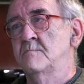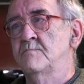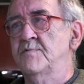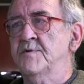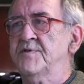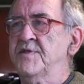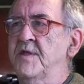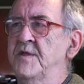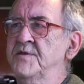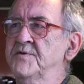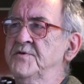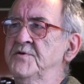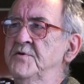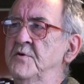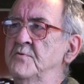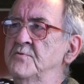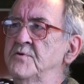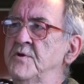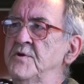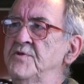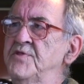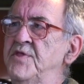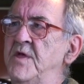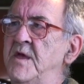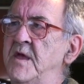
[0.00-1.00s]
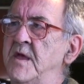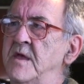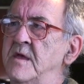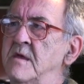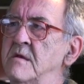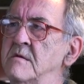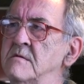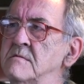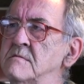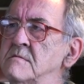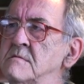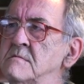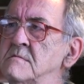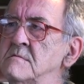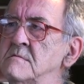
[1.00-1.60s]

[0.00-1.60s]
But then so did they.